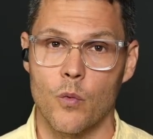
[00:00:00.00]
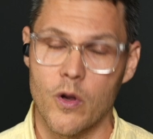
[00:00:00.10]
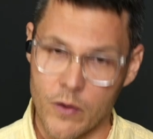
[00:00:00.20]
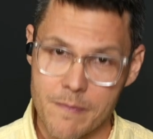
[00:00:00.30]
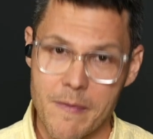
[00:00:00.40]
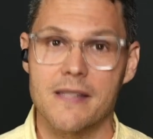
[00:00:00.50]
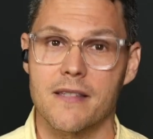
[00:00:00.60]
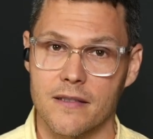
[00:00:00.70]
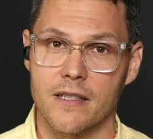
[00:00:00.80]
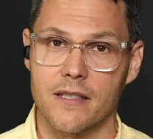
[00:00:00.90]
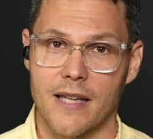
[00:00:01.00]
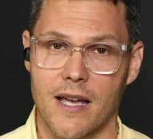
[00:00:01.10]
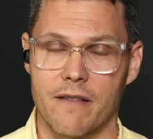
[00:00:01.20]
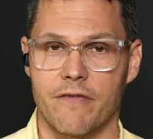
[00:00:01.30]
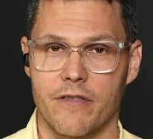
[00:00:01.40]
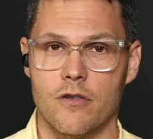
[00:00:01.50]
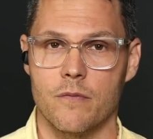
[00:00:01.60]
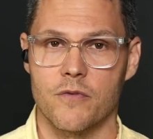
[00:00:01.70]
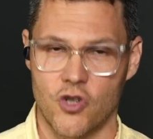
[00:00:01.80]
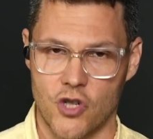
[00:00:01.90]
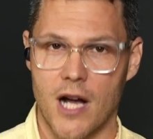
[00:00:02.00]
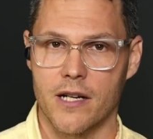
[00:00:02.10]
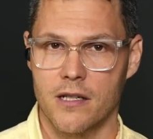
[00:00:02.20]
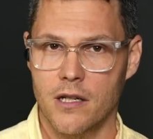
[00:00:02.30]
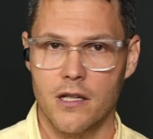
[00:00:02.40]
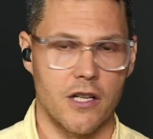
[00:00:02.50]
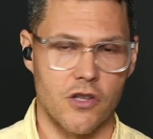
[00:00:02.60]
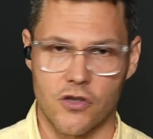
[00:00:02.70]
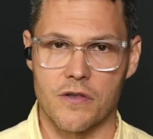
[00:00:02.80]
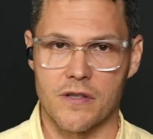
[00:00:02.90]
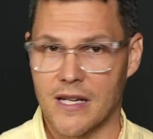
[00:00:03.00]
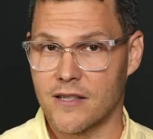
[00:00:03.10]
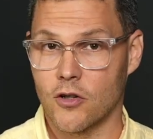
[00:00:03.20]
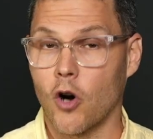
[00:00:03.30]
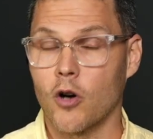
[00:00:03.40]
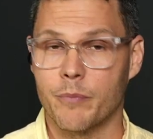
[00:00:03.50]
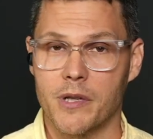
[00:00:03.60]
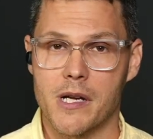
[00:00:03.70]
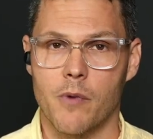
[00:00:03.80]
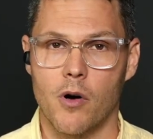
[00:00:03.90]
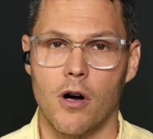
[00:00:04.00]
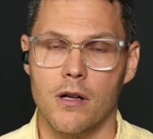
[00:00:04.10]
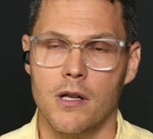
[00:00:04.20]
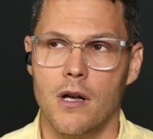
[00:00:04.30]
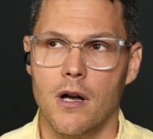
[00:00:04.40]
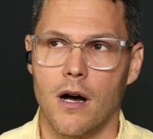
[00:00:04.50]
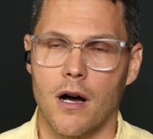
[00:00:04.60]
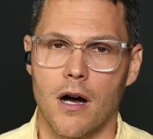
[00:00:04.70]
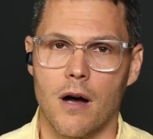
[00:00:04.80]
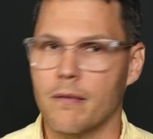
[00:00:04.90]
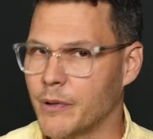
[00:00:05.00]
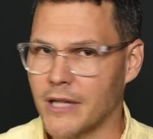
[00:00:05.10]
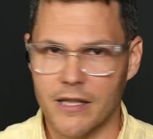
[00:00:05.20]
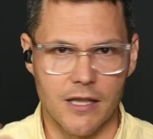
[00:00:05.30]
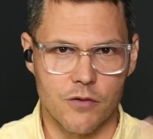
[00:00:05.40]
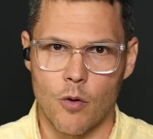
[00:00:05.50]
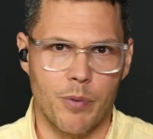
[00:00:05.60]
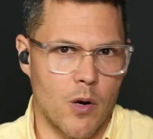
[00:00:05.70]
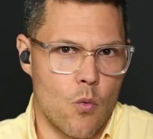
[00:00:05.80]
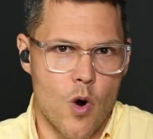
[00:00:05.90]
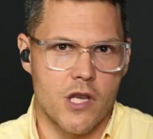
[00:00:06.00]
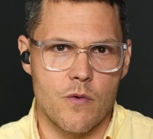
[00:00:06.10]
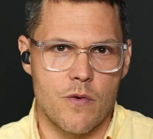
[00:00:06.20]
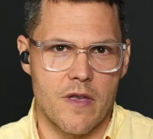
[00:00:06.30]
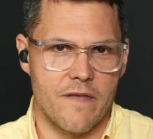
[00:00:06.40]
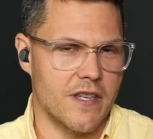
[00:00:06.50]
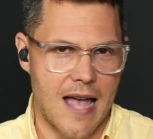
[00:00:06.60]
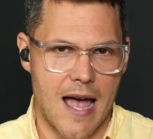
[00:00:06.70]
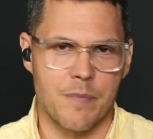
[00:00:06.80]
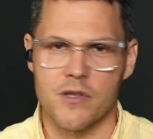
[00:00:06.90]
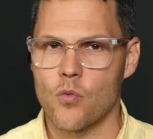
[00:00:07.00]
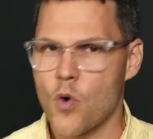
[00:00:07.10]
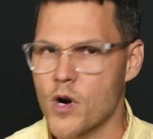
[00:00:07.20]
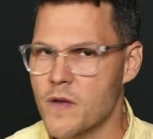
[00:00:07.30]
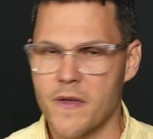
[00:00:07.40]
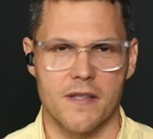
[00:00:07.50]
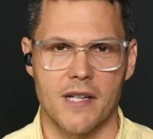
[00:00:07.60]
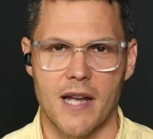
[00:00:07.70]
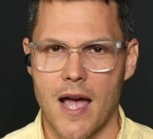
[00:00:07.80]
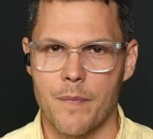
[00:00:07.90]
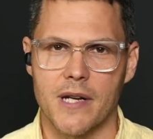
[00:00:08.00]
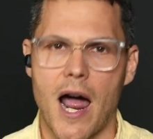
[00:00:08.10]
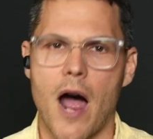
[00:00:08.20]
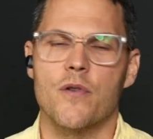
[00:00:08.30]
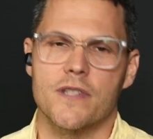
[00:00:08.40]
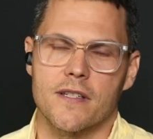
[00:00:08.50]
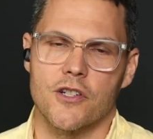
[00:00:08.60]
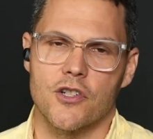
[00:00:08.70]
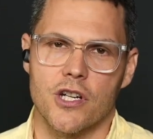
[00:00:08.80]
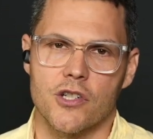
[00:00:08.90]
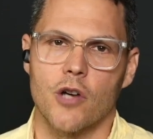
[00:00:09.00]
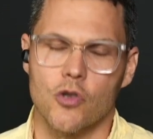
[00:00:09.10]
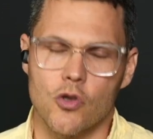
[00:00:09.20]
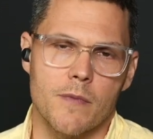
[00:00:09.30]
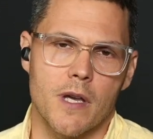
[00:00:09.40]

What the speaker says: domestically to have films shot in certain states that aren't playing ball? But like, let's role play. If this happens, what do you think is going to happen? How is this going to change how you make